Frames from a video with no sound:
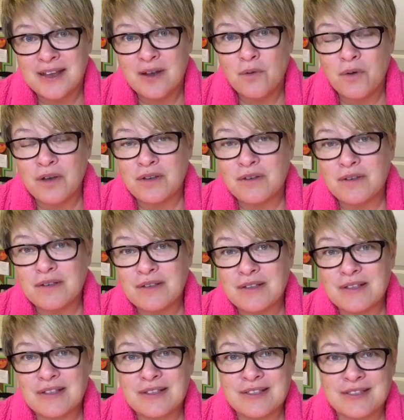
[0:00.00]
Well,
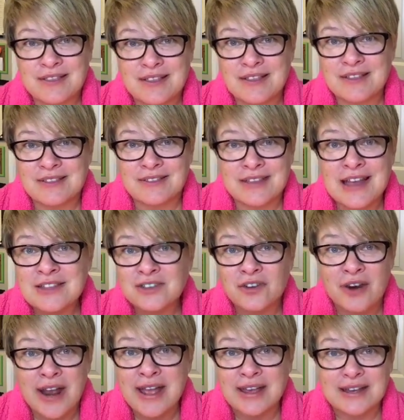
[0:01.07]
that's
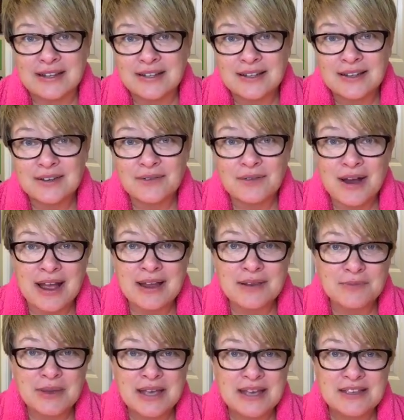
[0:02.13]
great,
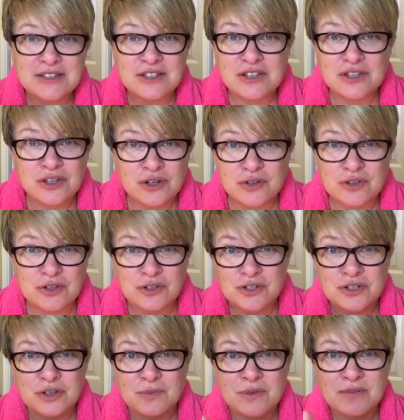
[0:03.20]
right? Because you're you're
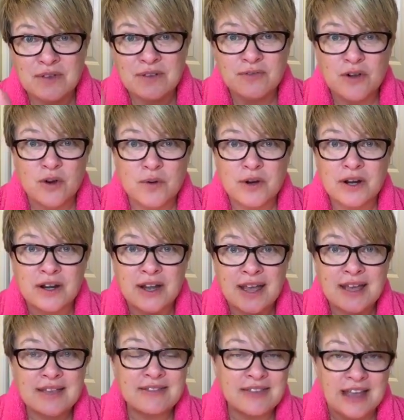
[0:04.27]
still moving forward.
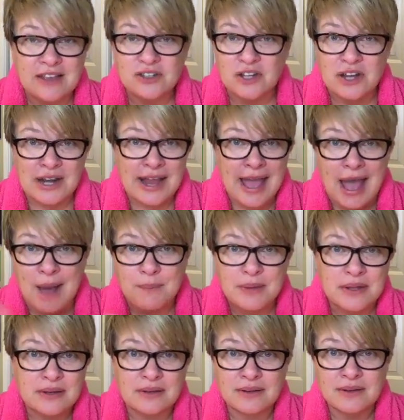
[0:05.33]
Things are going to
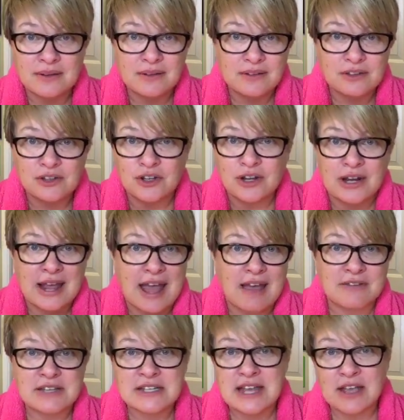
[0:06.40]
happen. You're going to
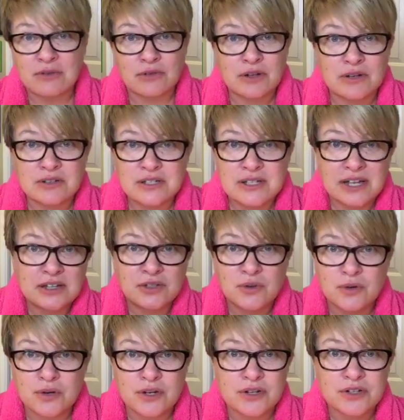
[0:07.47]
have to take re-
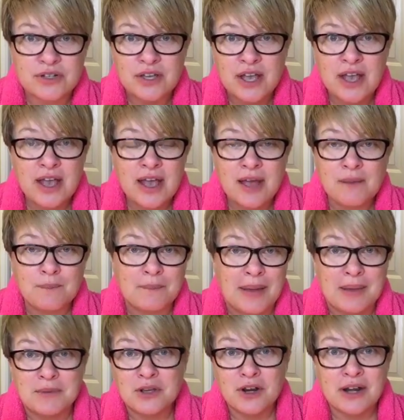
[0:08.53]
detours.
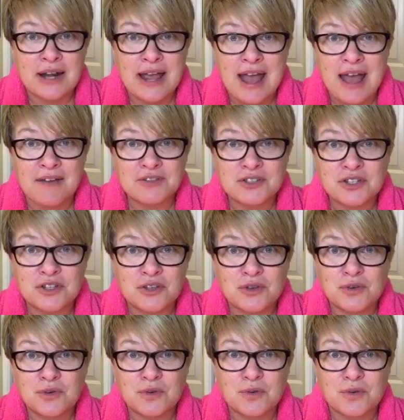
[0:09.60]
Maybe you're going to have
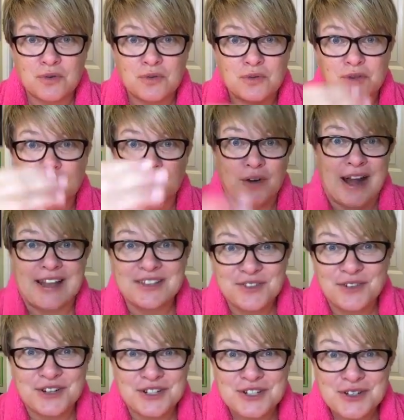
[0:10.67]
to
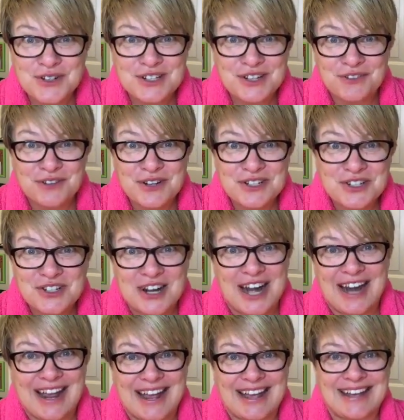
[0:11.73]
transfer to a different
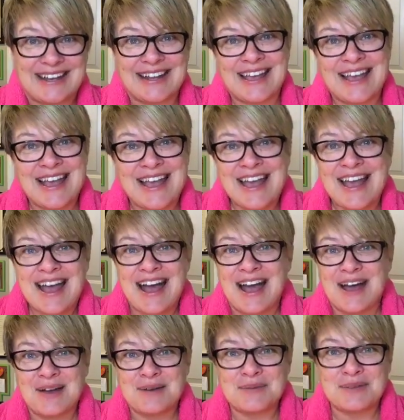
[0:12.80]
train
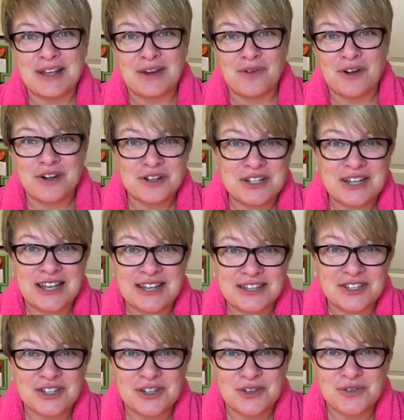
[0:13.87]
um, in order to get
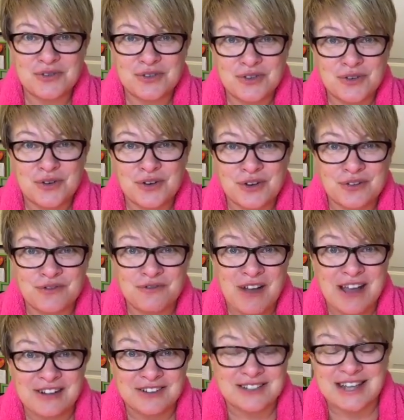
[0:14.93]
to your
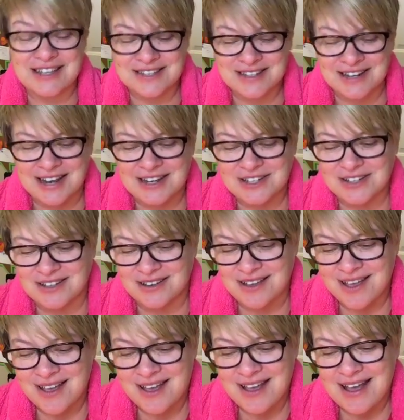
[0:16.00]
final destination.
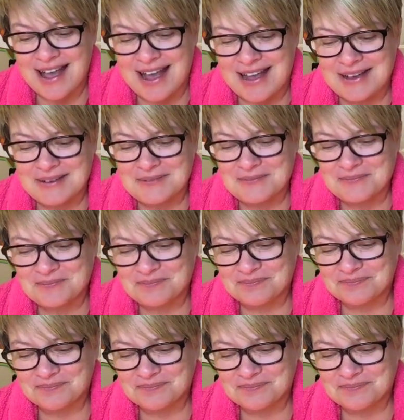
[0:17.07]
Um,